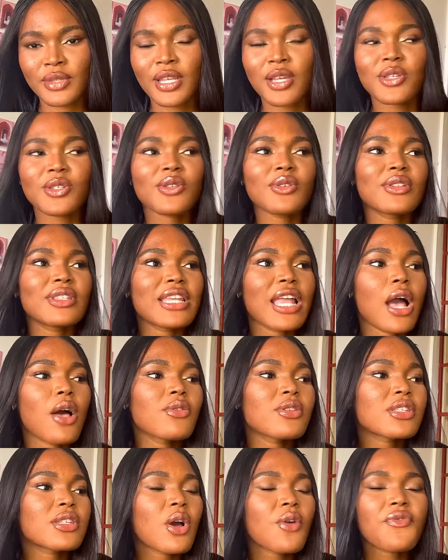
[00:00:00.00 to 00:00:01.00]
So now
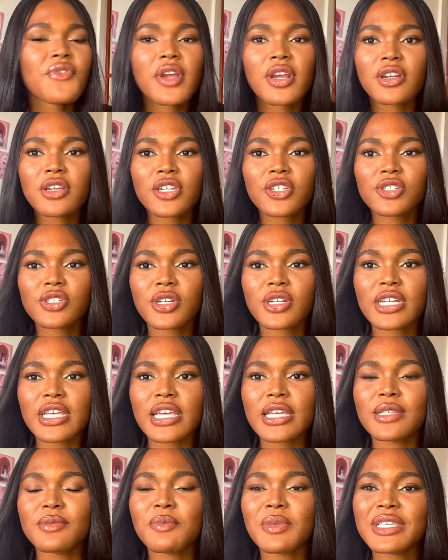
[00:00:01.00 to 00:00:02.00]
self-regulation
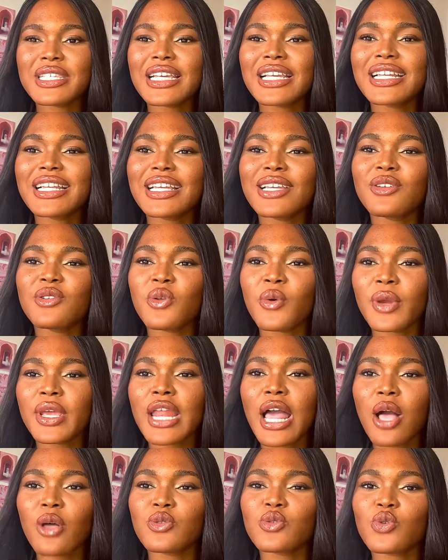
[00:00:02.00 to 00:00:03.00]
is basically knowing
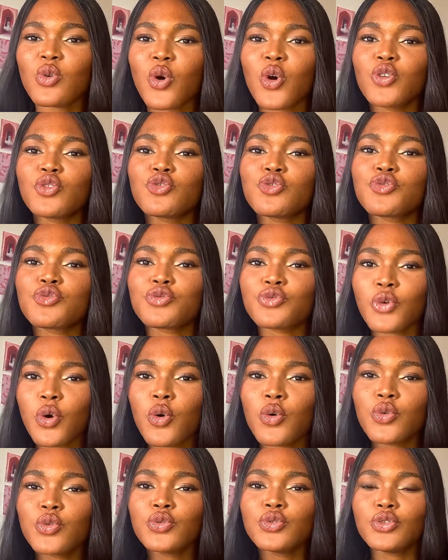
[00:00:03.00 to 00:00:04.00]
how to control